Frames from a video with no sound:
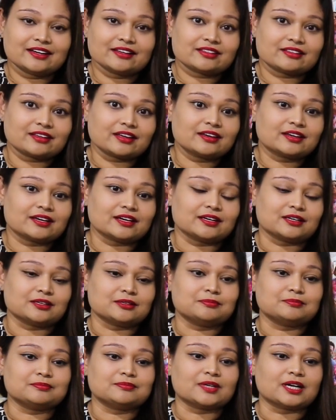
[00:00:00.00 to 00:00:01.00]
I think
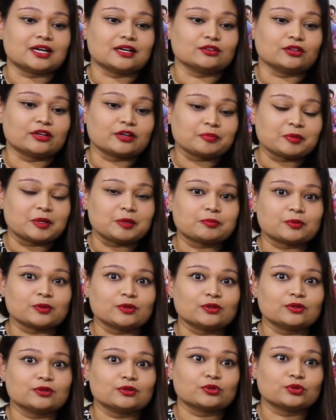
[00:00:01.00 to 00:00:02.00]
a lot of
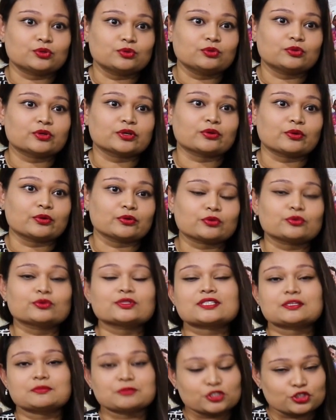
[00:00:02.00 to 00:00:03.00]
people who are going through
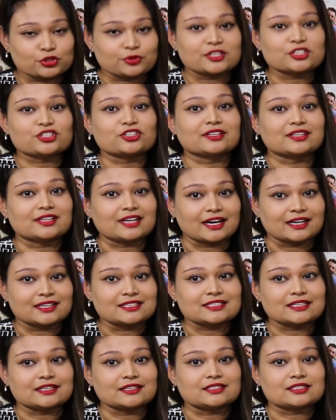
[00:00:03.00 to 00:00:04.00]
the same situation that I
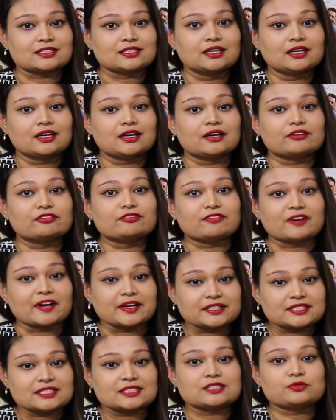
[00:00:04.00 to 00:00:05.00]
did
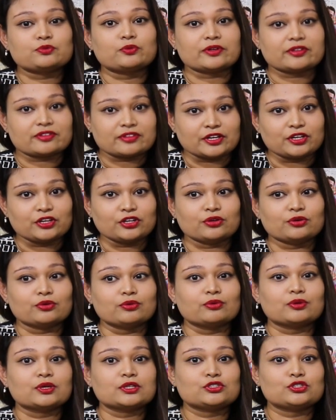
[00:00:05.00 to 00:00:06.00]
find it within
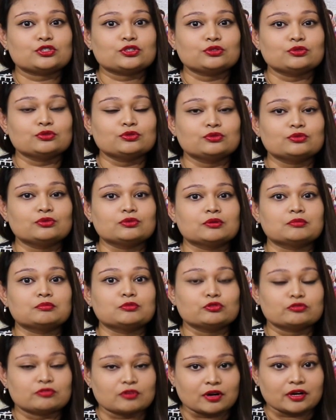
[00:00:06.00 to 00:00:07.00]
you to
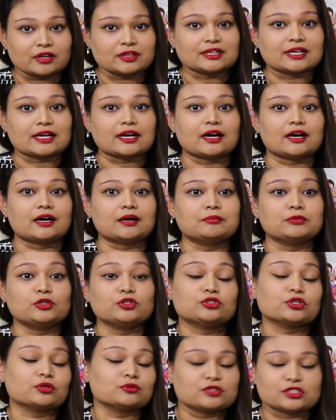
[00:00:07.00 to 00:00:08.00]
move on.
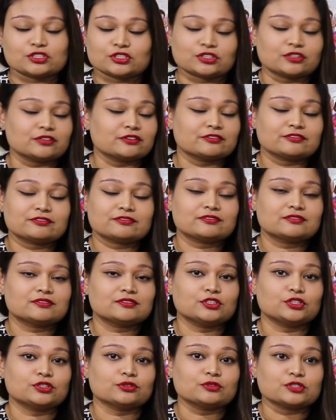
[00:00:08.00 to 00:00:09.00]
You don't deserve
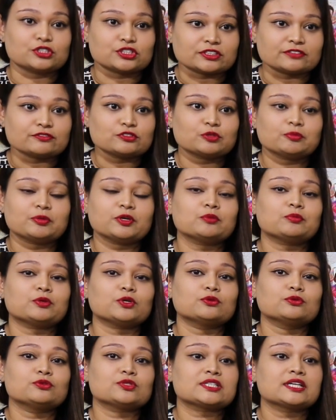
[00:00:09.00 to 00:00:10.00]
to be
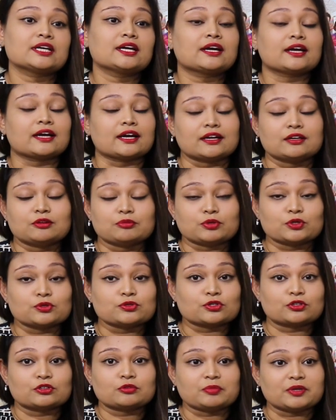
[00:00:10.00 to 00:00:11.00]
abused, and
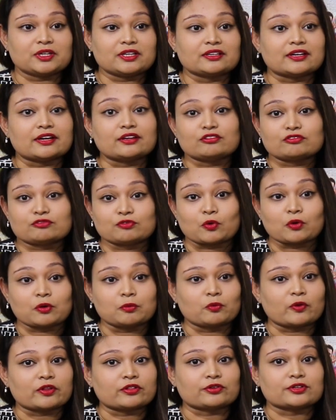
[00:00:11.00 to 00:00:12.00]
abuse could be in any
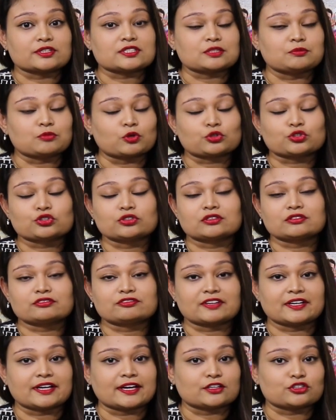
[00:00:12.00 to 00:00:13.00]
form, whether it's emotional,
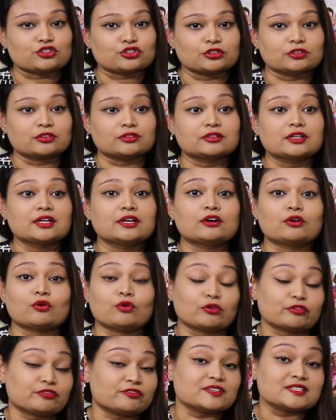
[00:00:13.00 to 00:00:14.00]
financial,
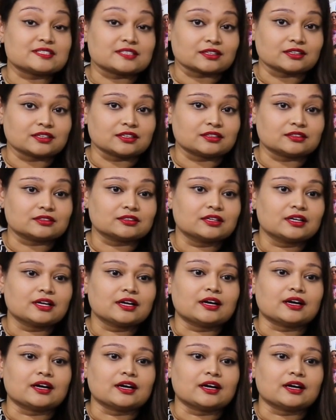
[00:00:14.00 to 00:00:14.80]
or physical.